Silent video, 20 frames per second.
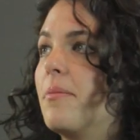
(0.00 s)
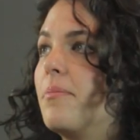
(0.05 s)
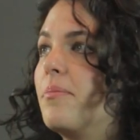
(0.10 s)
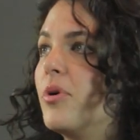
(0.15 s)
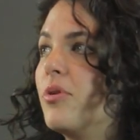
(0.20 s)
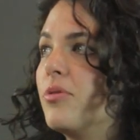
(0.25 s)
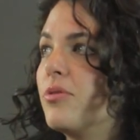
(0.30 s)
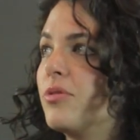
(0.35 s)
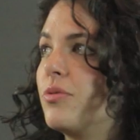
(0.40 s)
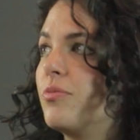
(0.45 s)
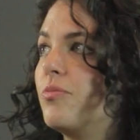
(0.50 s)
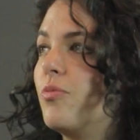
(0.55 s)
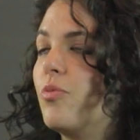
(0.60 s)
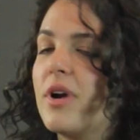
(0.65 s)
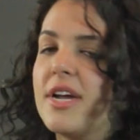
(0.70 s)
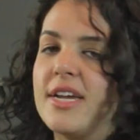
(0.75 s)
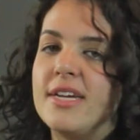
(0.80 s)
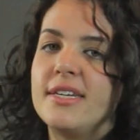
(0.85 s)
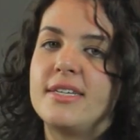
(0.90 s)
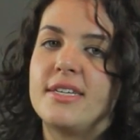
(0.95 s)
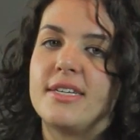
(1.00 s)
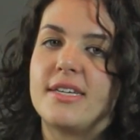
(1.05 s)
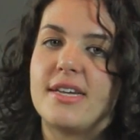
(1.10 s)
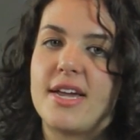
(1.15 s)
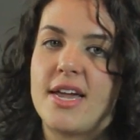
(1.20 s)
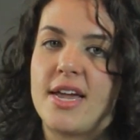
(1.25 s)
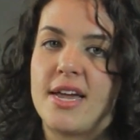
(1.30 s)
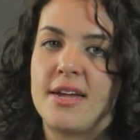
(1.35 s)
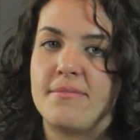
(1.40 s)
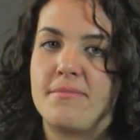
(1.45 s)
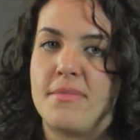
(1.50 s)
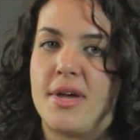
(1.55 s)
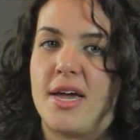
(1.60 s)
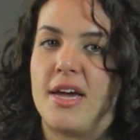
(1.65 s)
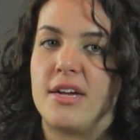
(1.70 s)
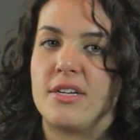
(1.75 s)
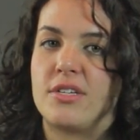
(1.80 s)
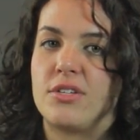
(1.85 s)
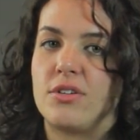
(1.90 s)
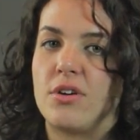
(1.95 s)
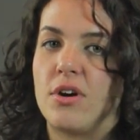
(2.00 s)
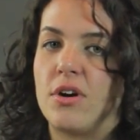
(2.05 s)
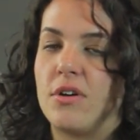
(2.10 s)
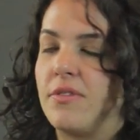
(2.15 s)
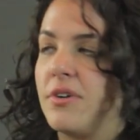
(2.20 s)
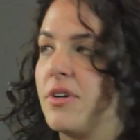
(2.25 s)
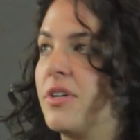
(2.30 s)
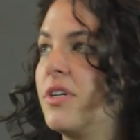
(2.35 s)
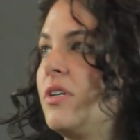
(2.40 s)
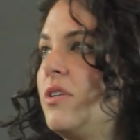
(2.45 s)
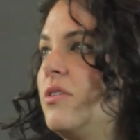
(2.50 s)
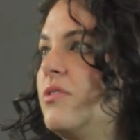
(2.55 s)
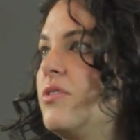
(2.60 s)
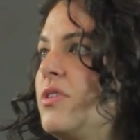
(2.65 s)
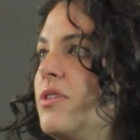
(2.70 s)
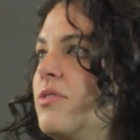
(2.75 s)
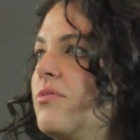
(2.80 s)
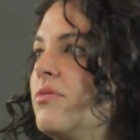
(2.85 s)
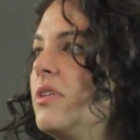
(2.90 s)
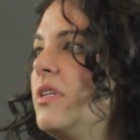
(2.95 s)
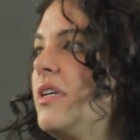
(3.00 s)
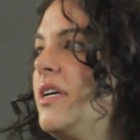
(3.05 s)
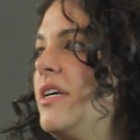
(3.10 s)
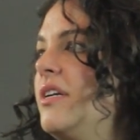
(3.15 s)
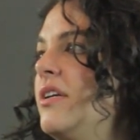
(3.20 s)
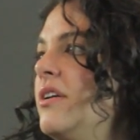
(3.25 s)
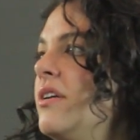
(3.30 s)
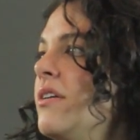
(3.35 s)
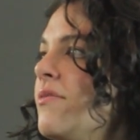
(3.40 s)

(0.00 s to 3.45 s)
Both weight and mass are very closely related.